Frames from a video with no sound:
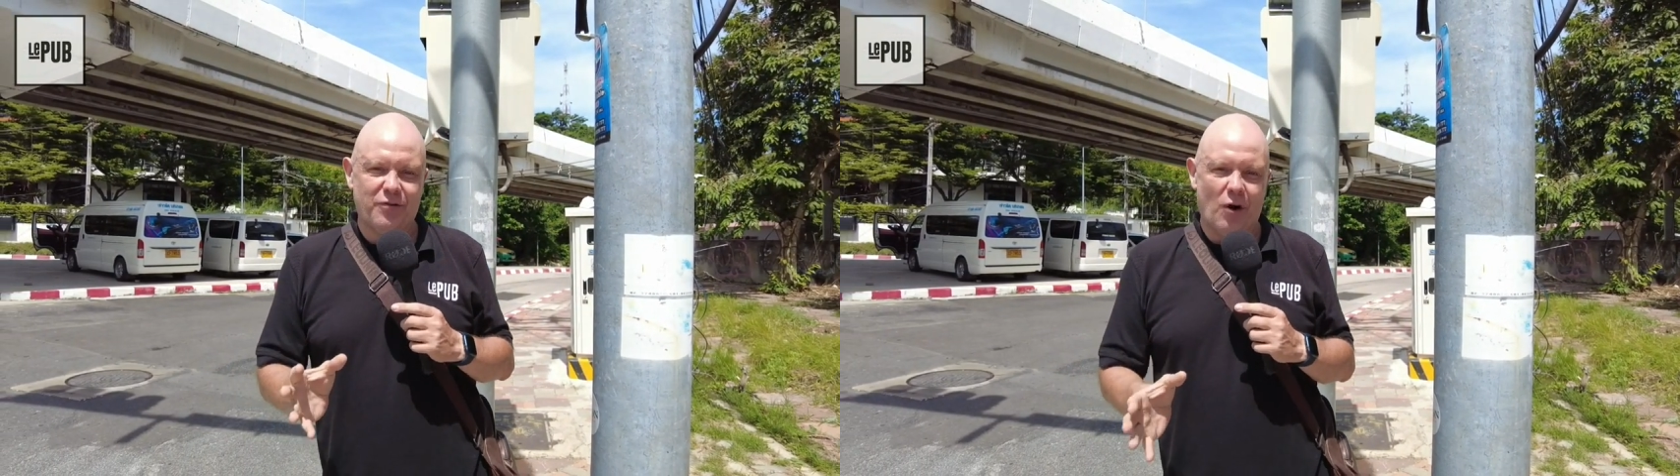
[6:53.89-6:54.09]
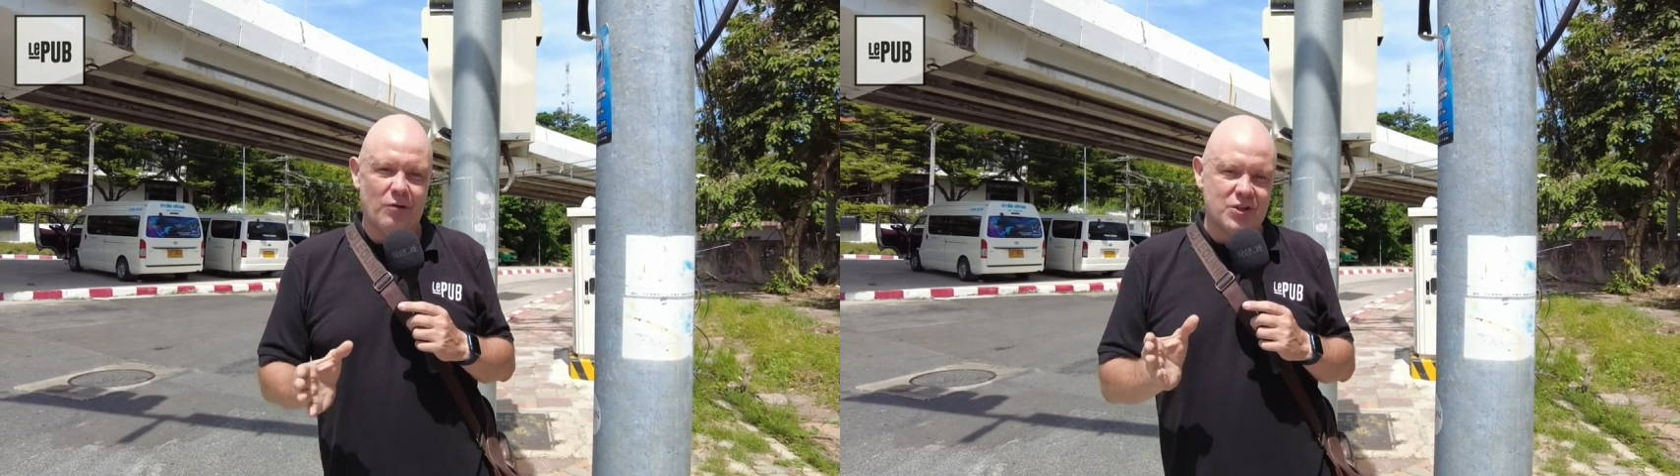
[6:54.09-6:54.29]

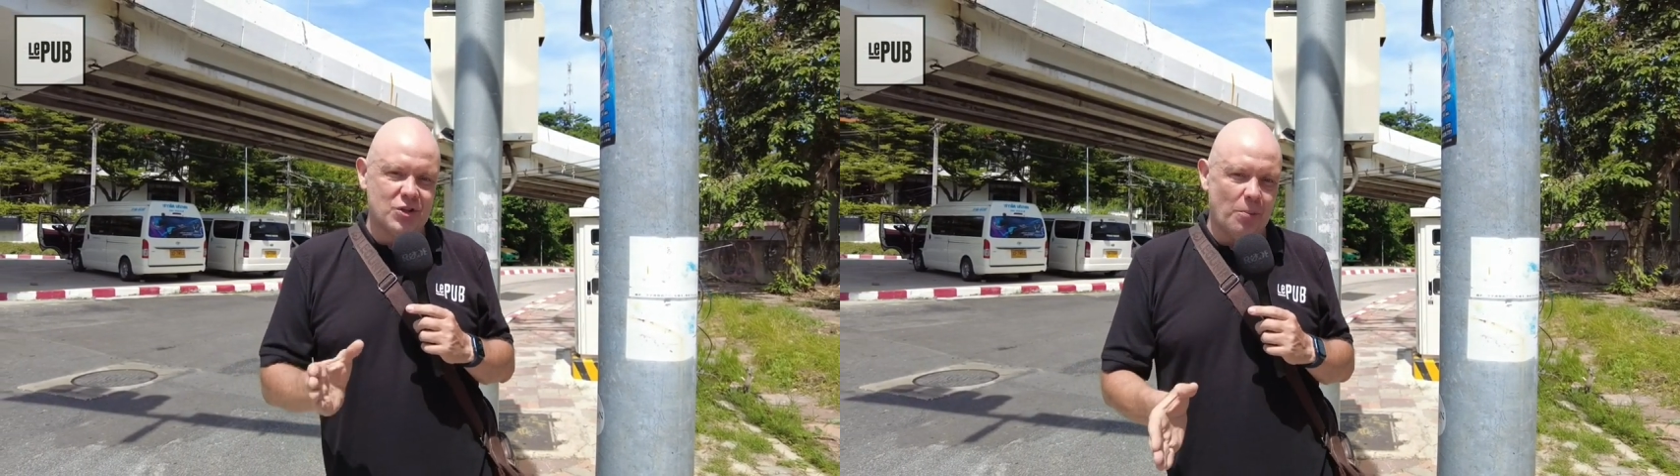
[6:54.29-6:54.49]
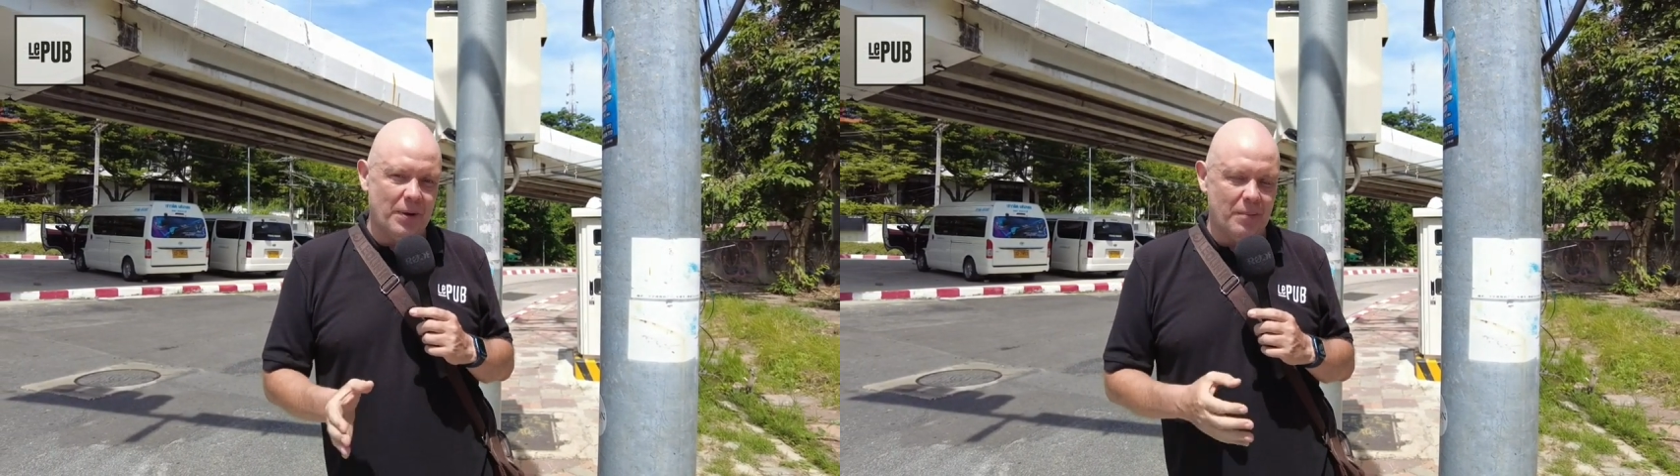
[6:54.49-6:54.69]
far as
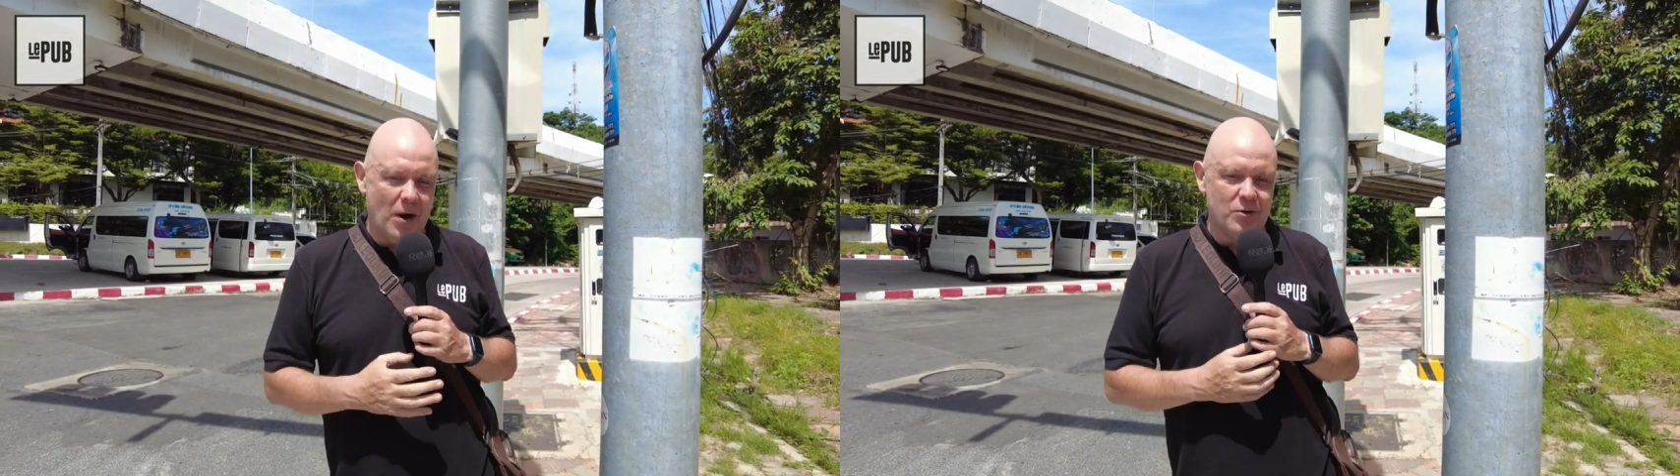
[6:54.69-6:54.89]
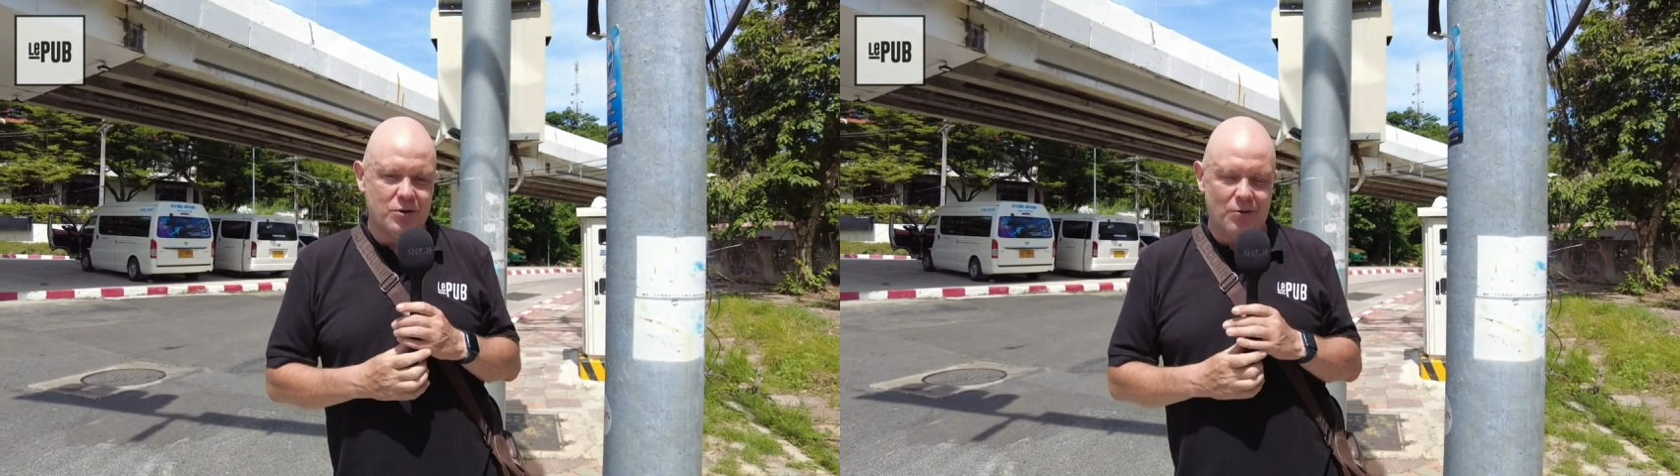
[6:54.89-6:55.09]
stopping
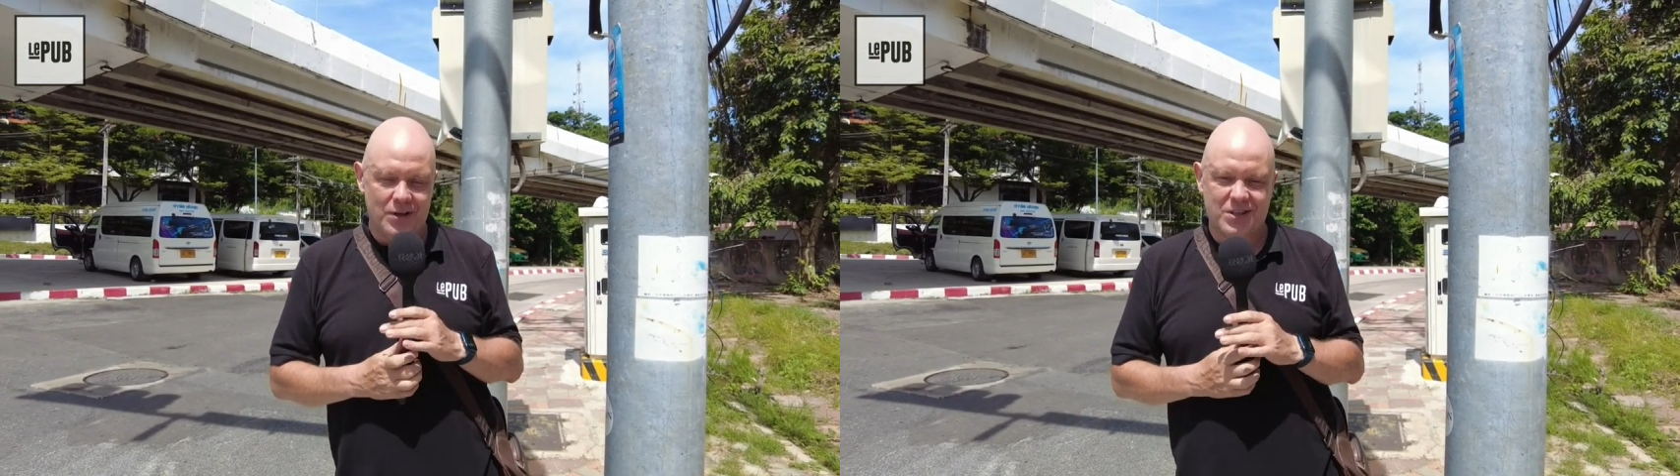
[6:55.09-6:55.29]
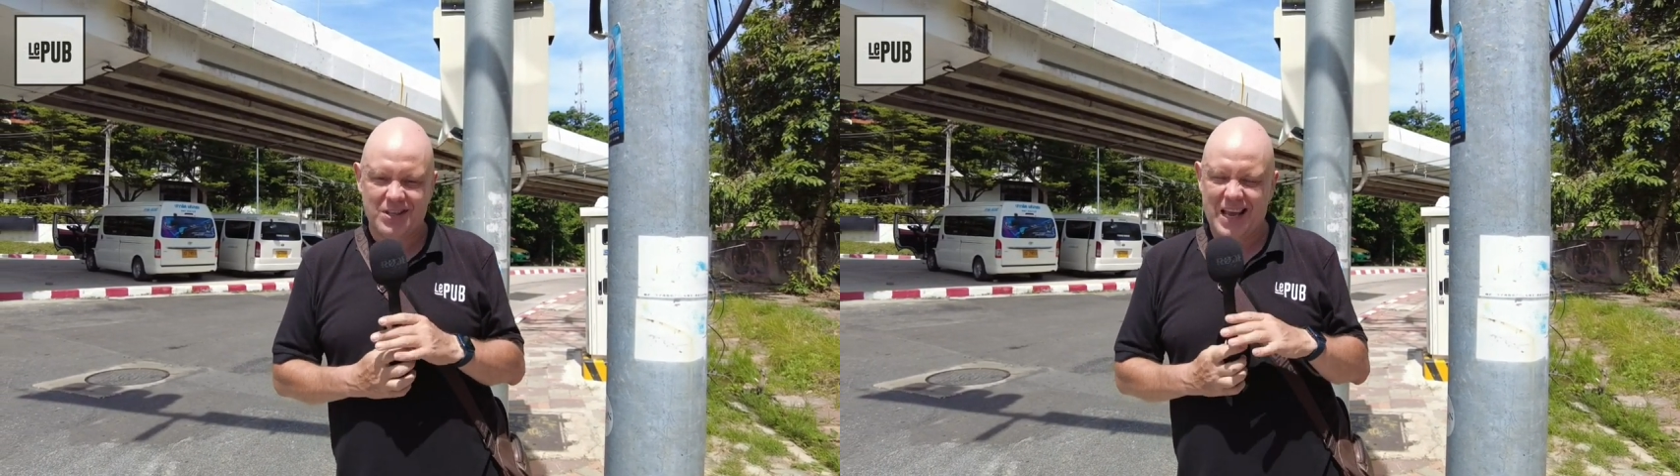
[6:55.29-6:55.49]

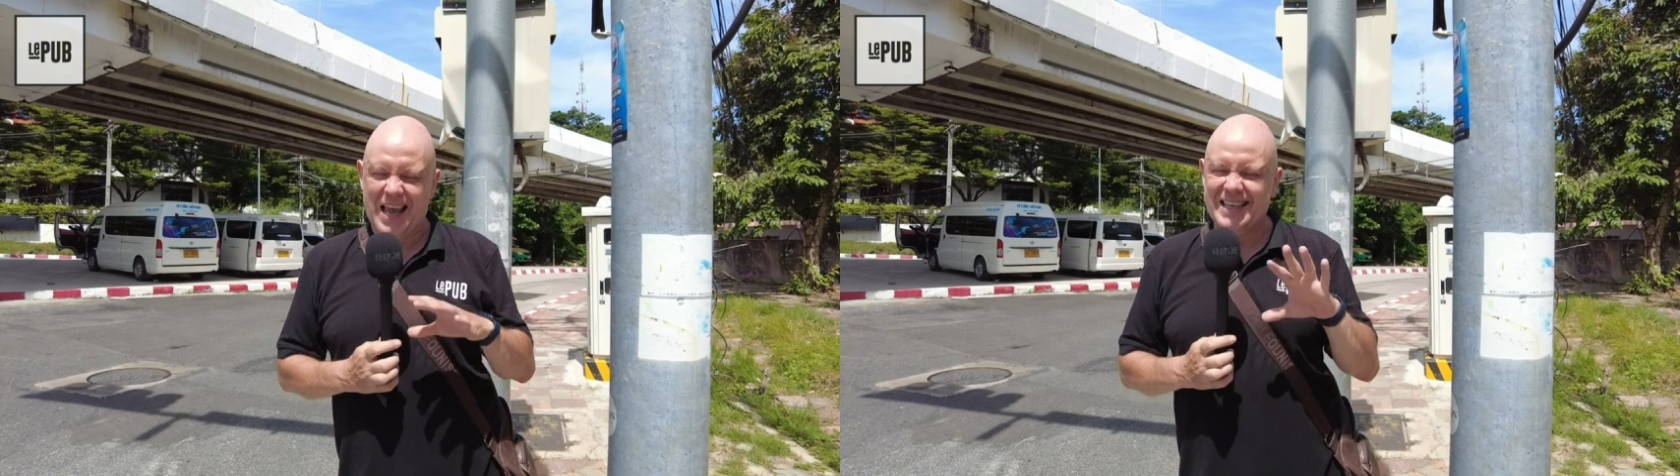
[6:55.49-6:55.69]
motorists